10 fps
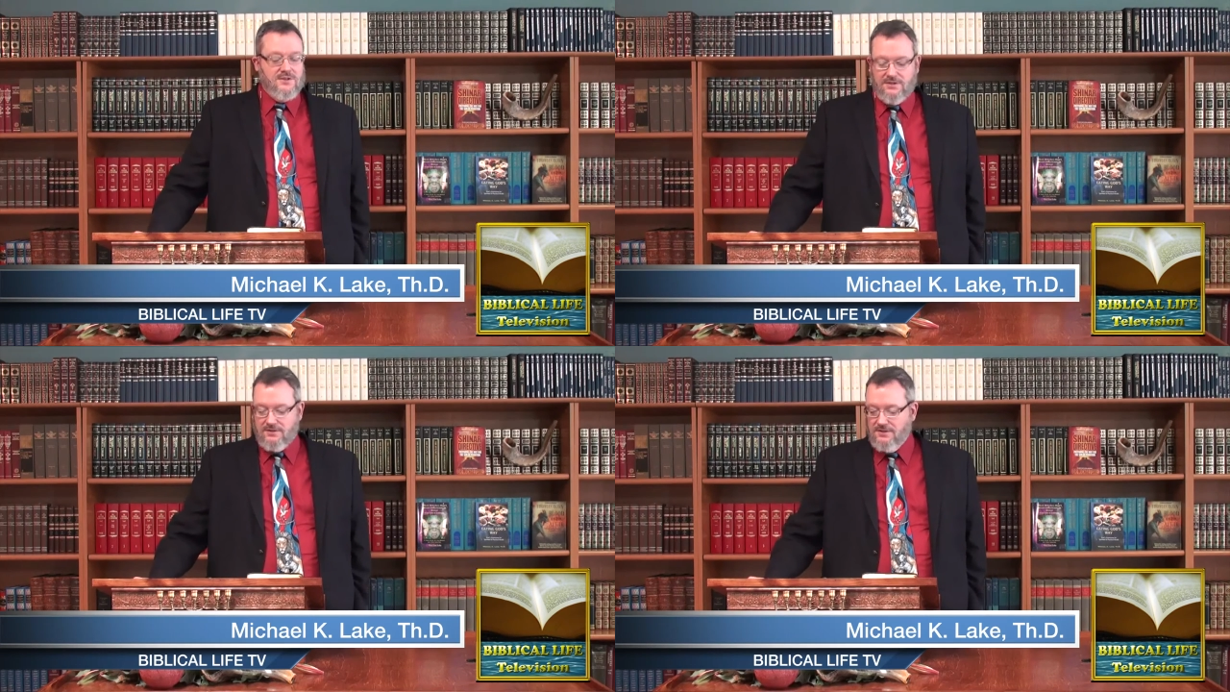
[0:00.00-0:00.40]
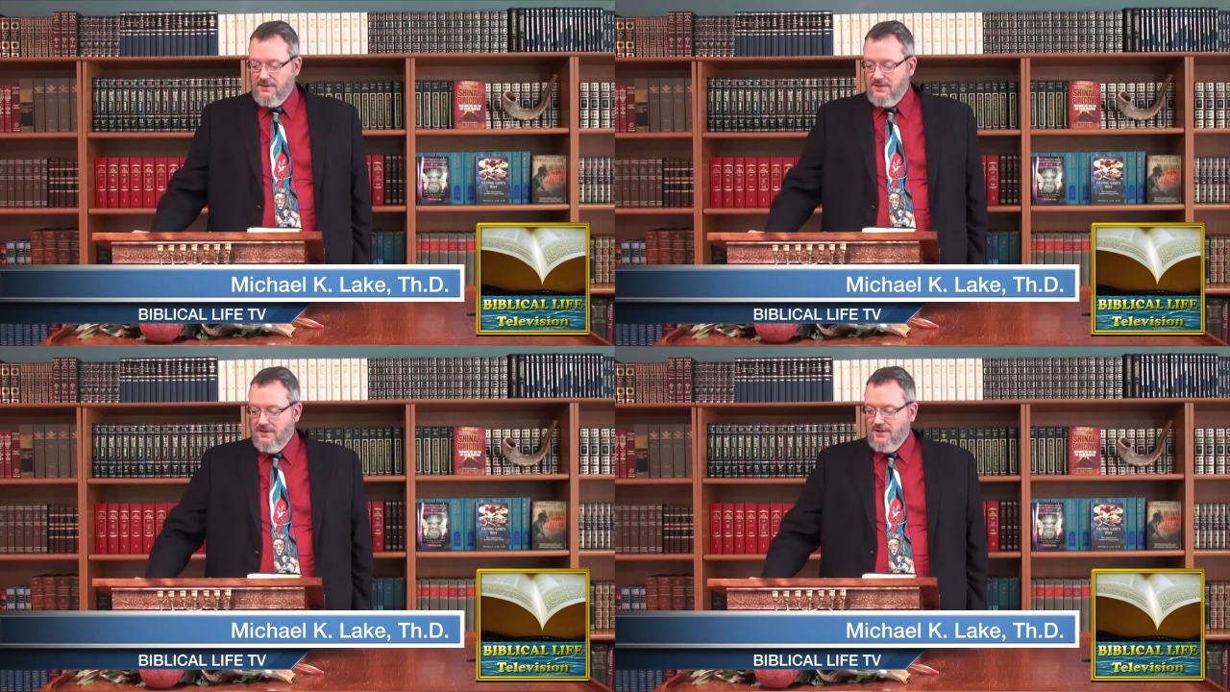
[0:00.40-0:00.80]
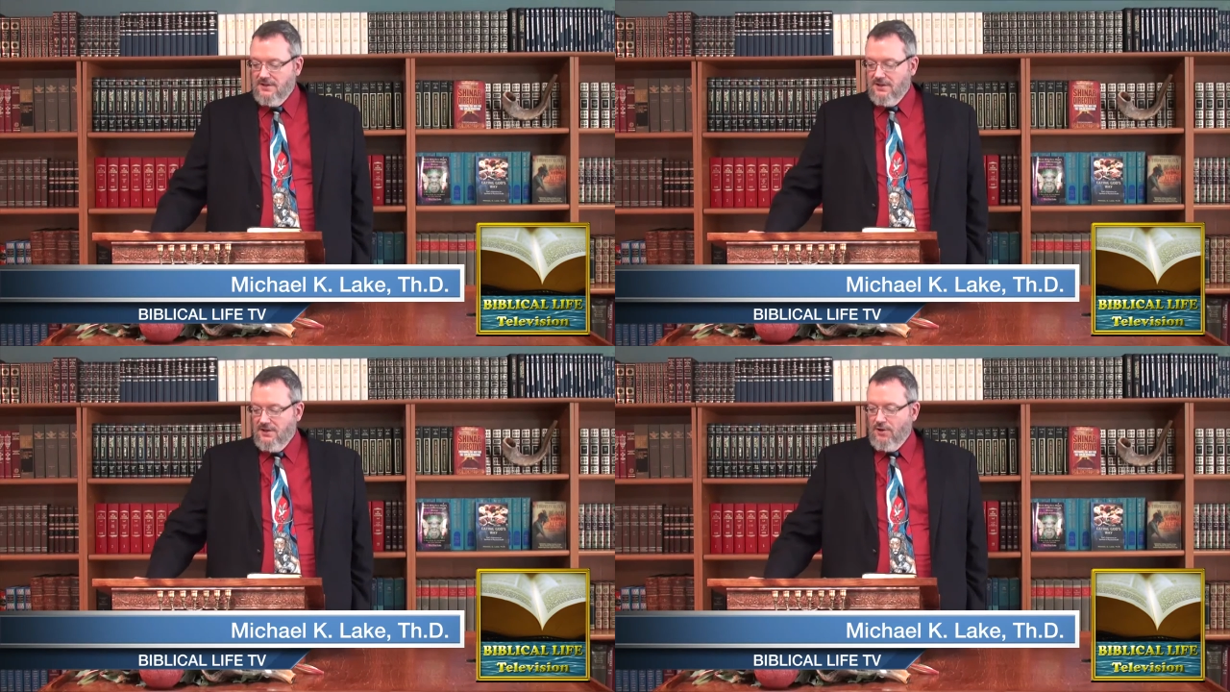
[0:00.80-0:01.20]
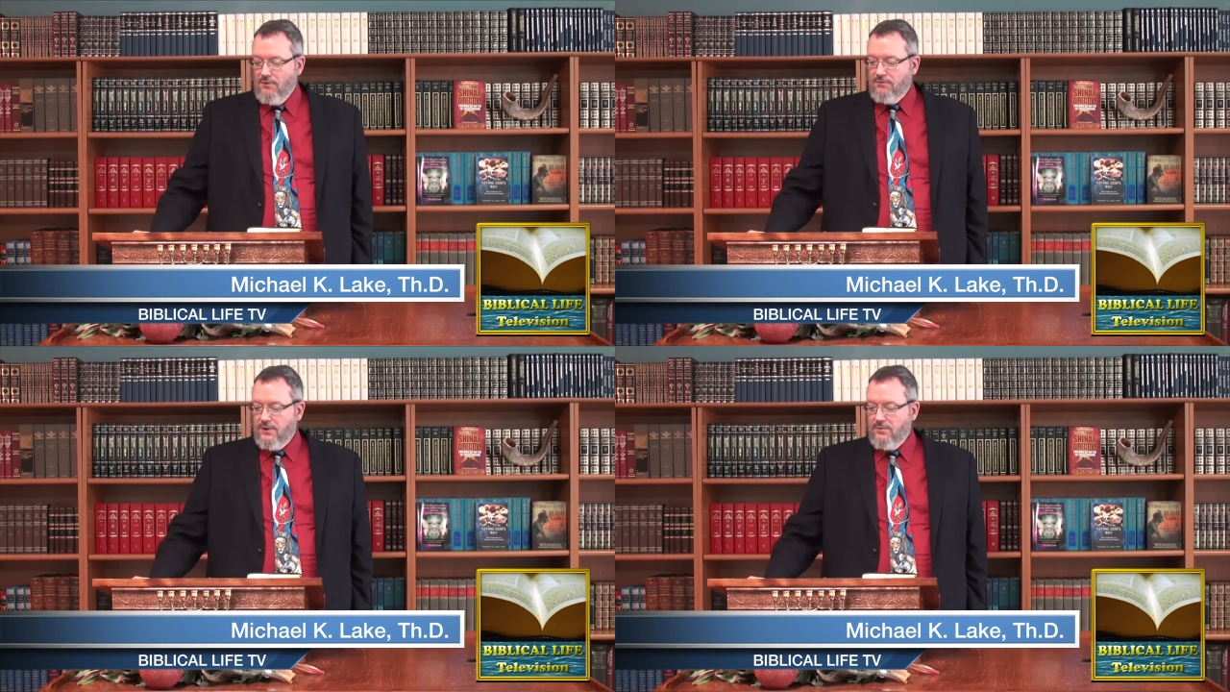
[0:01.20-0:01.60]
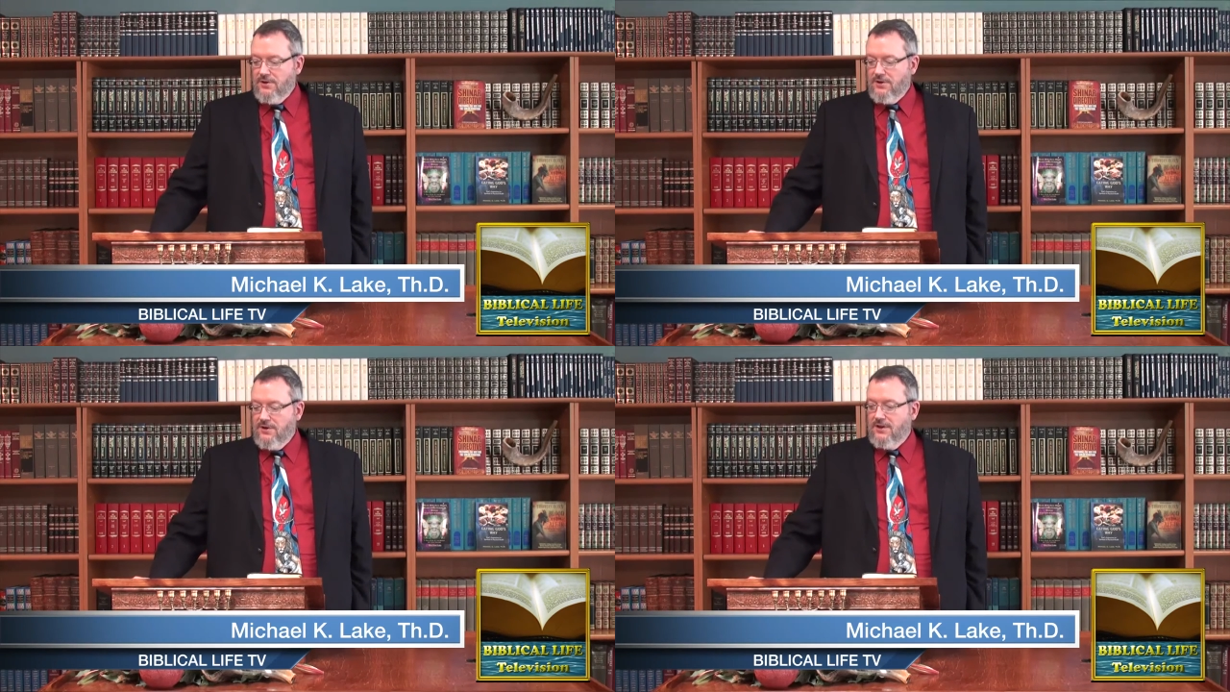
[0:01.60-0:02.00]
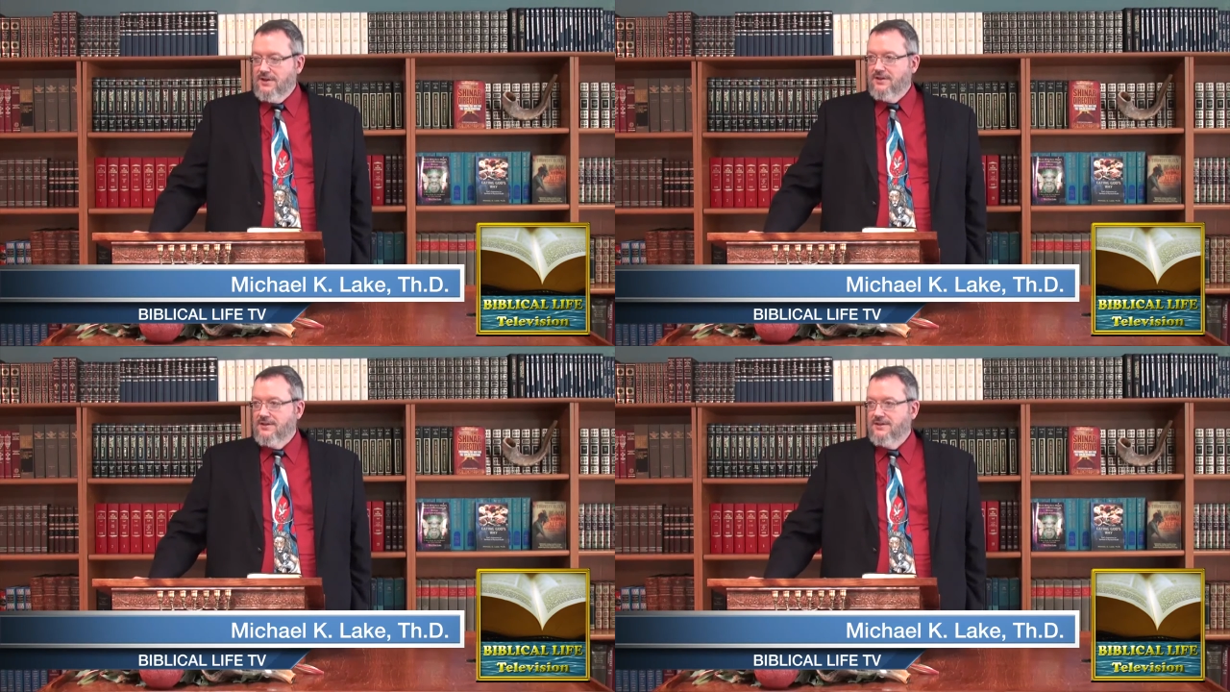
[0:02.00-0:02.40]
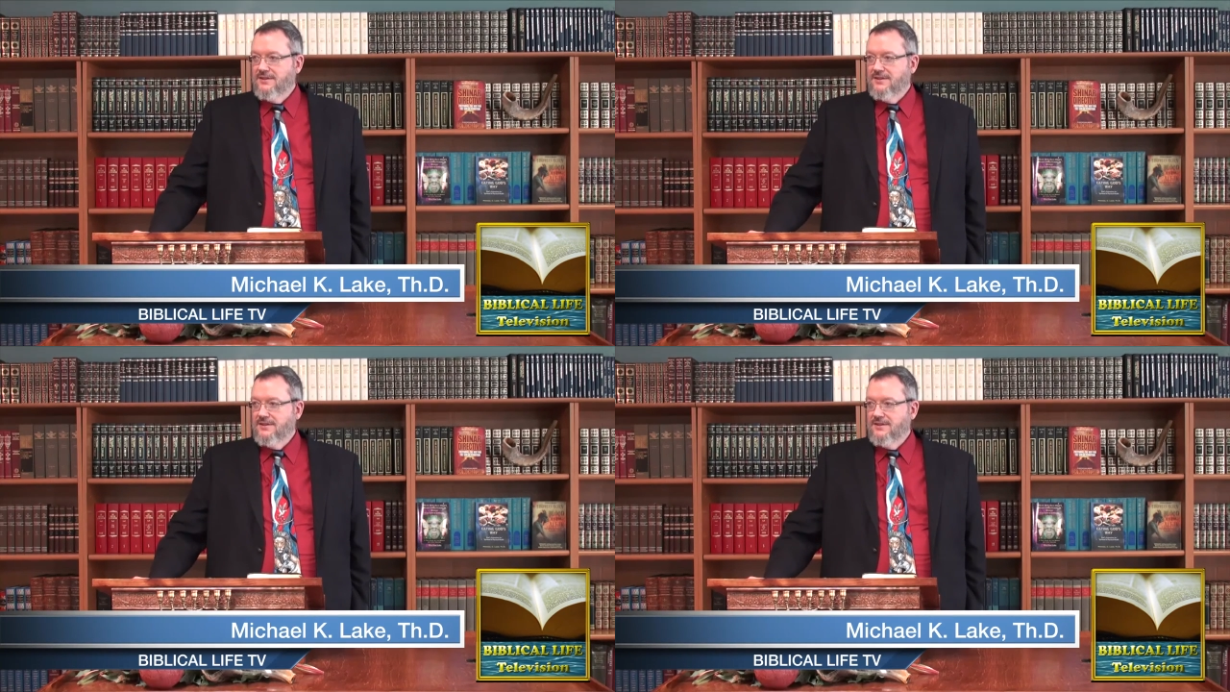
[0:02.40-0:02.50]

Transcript: and hopefully we're going to